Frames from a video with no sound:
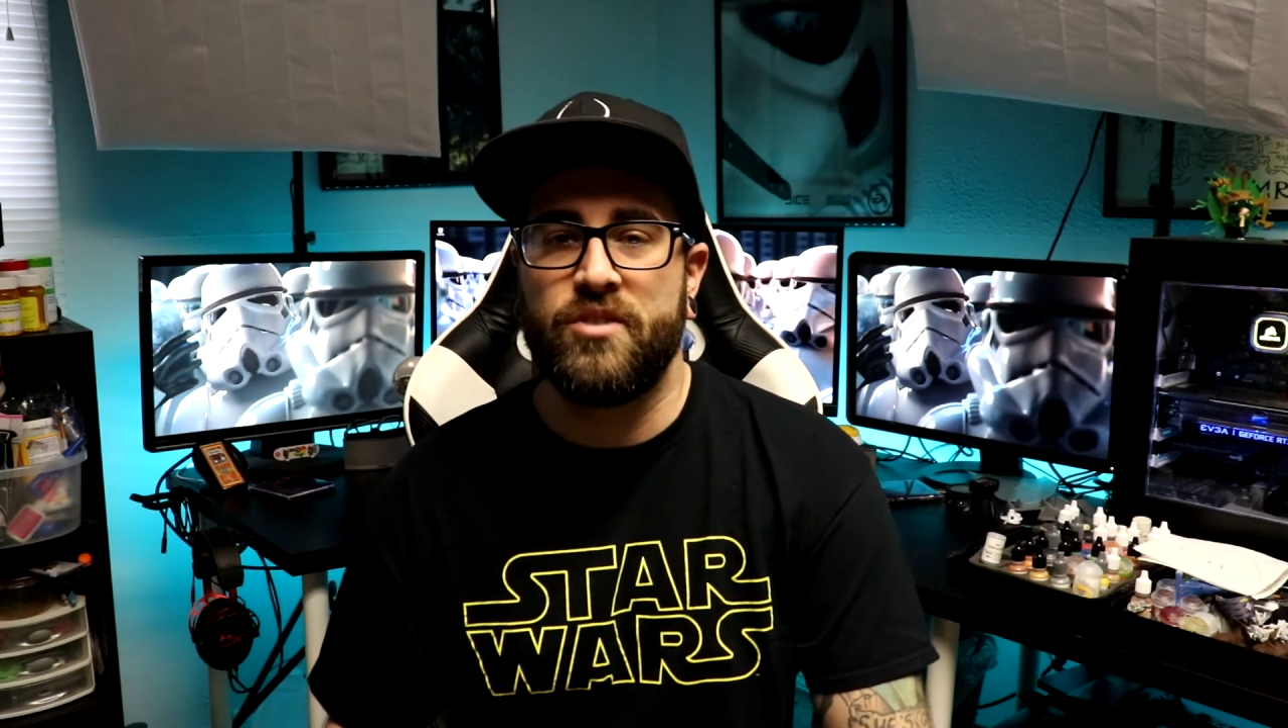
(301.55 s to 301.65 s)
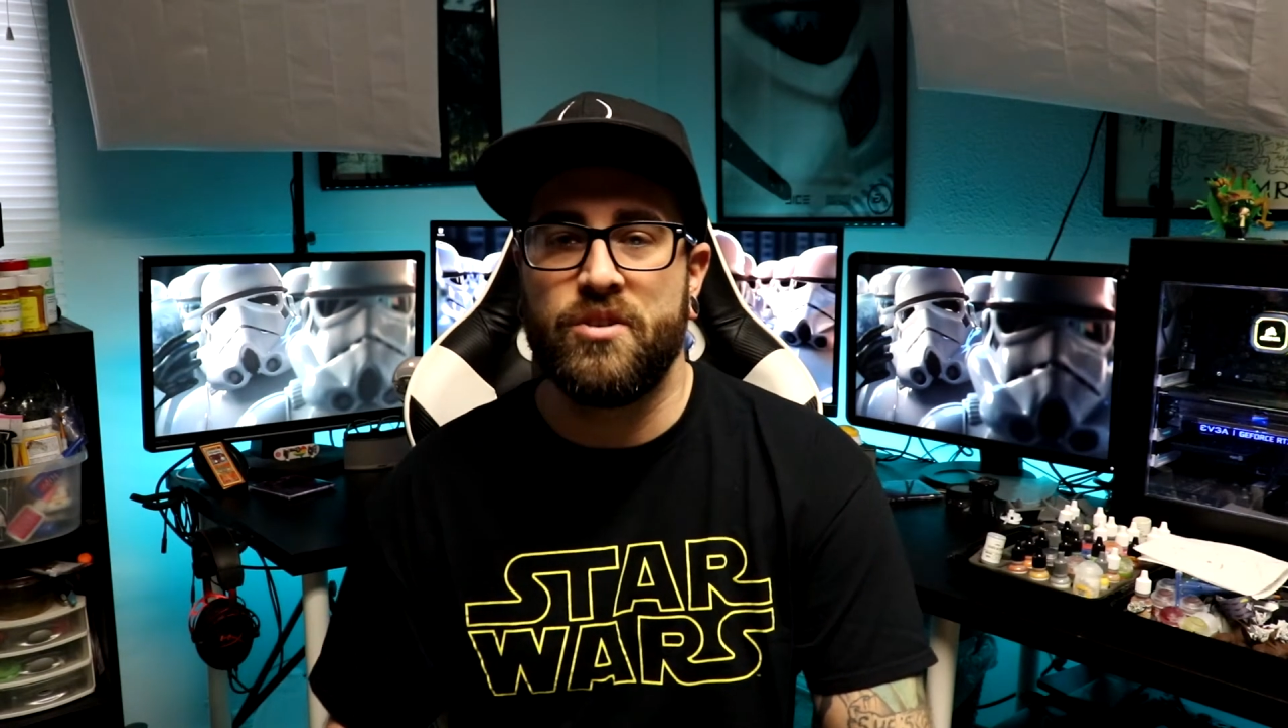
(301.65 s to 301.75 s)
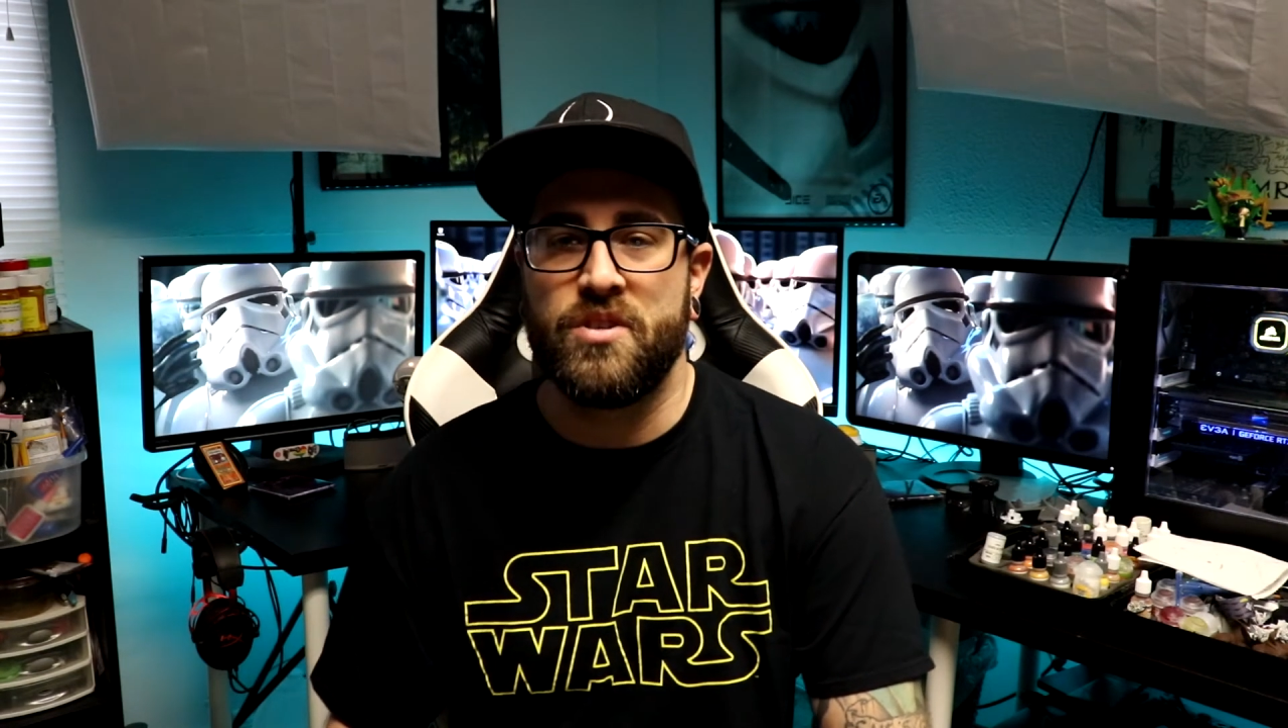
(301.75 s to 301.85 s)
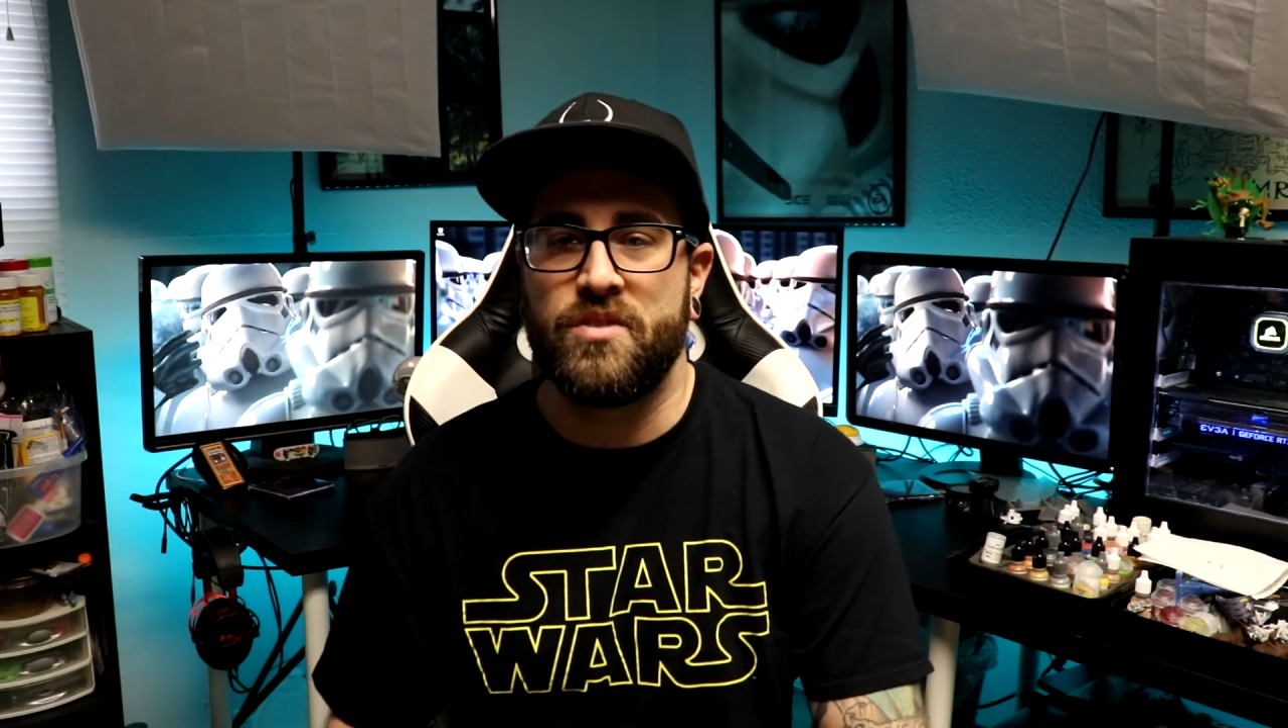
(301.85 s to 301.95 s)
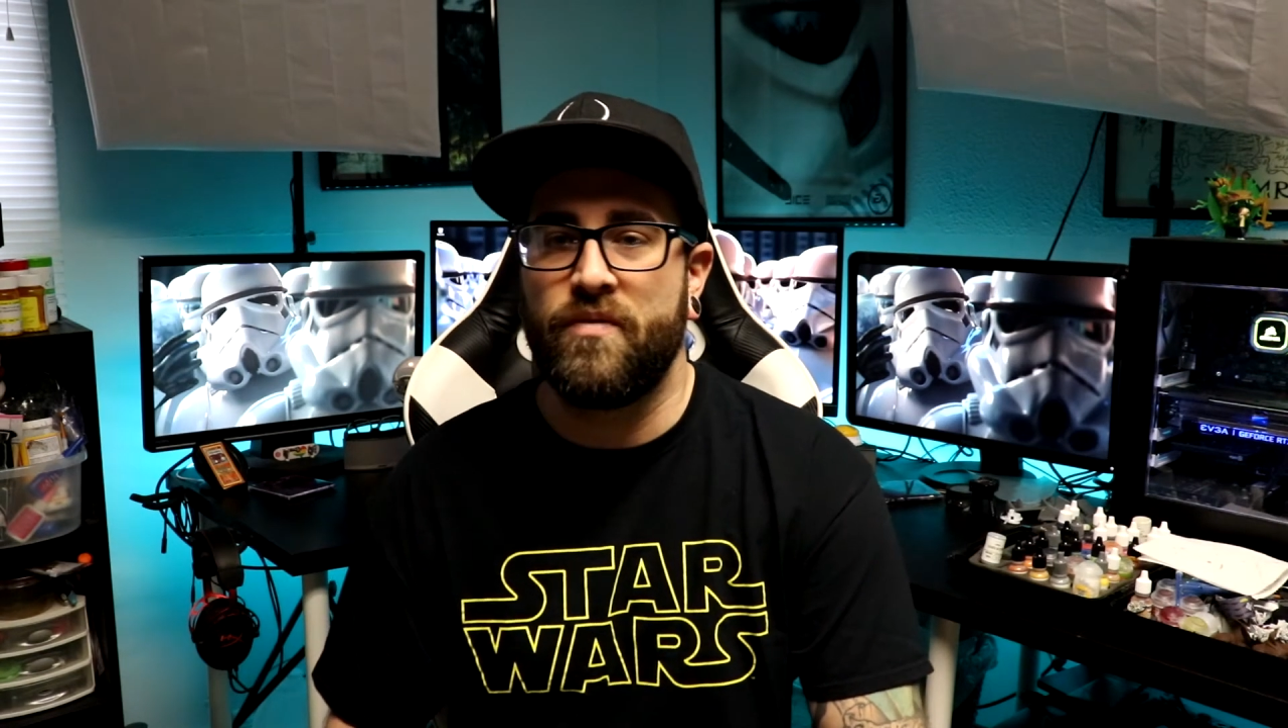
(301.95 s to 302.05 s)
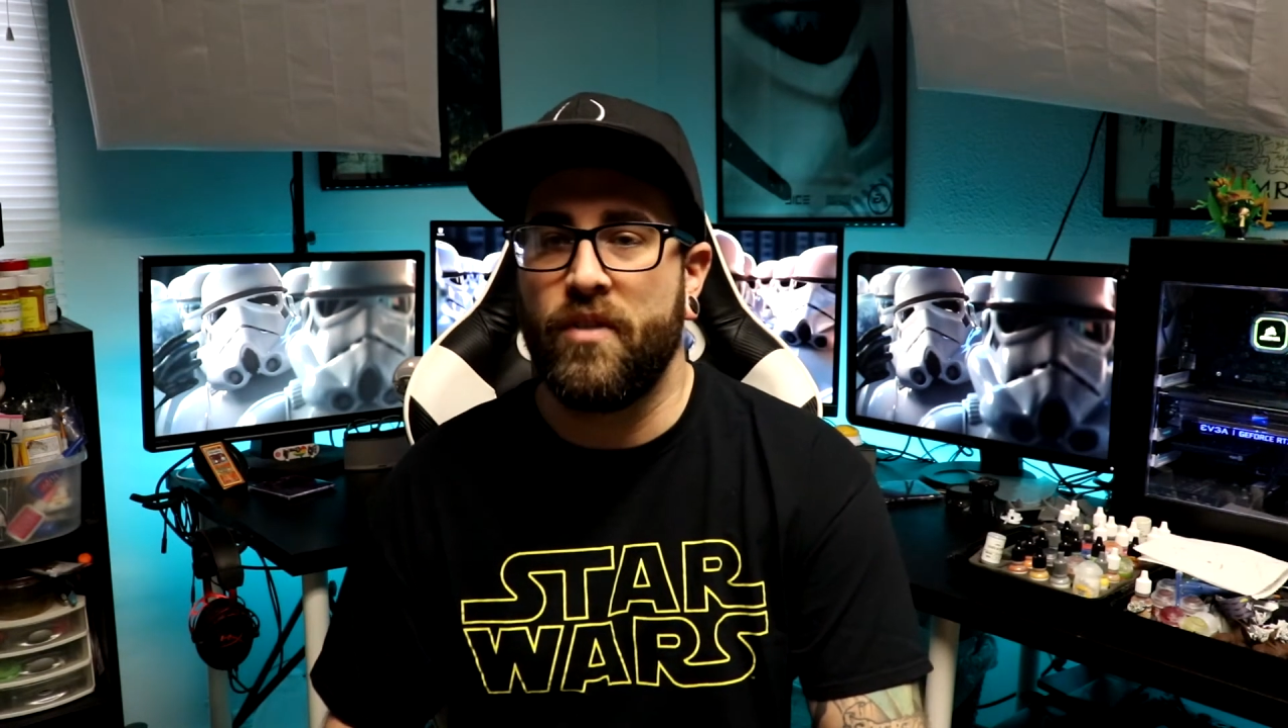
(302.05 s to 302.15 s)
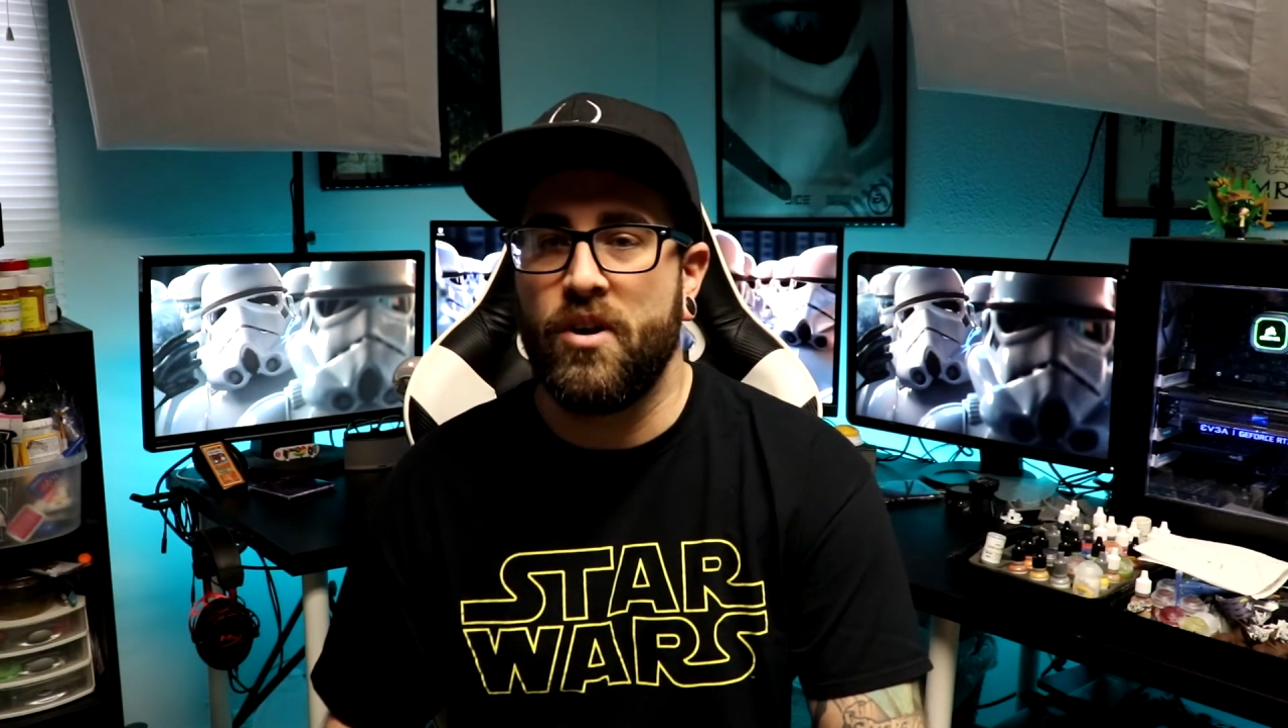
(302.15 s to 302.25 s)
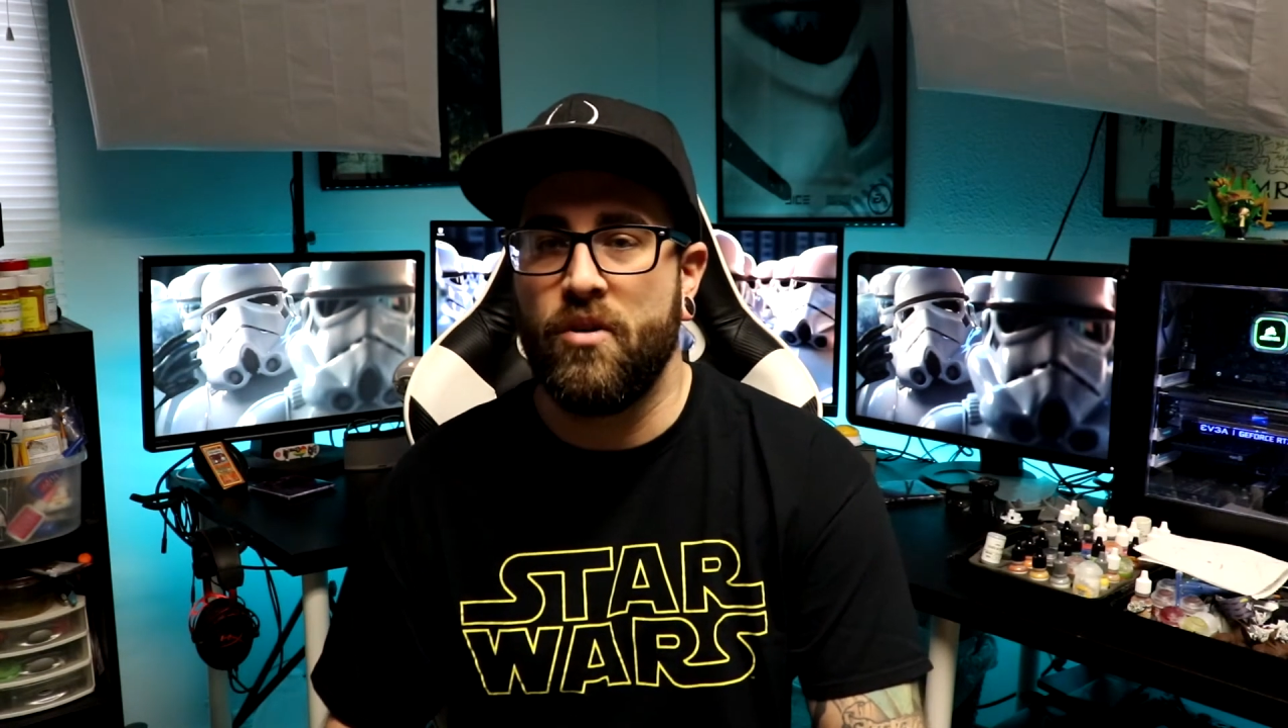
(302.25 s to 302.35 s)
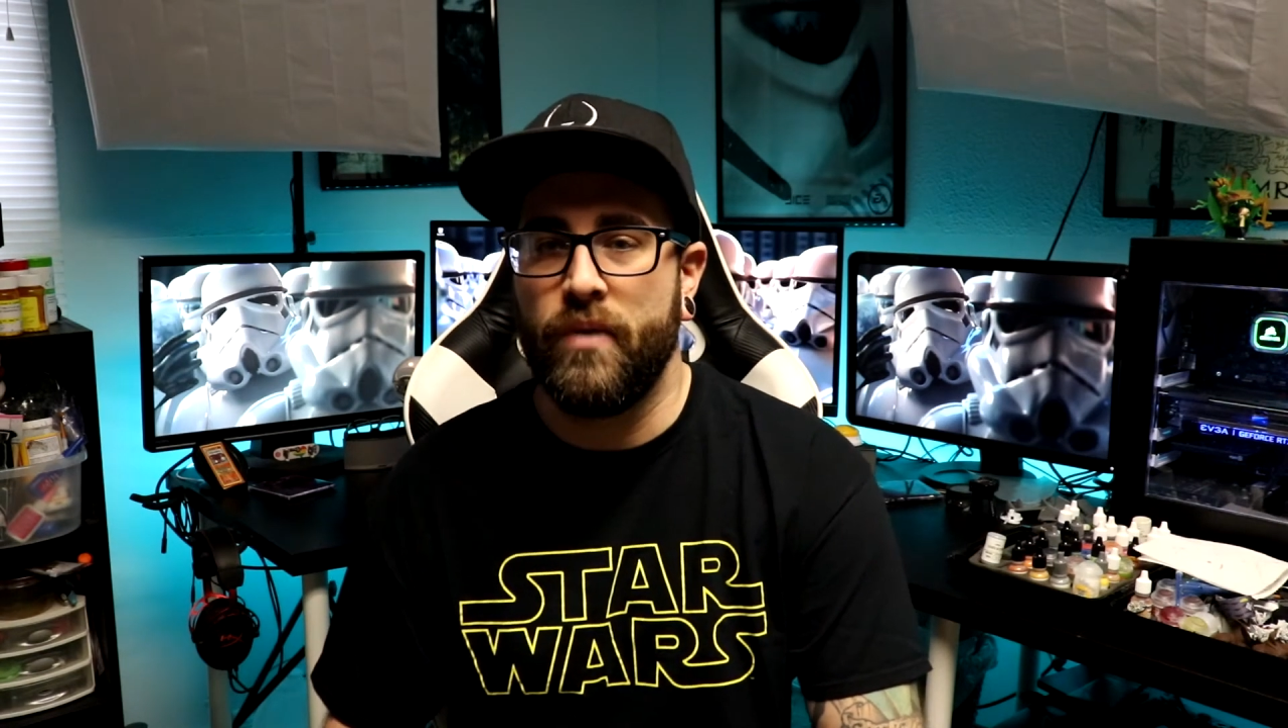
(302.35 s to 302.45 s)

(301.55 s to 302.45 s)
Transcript: juices flow,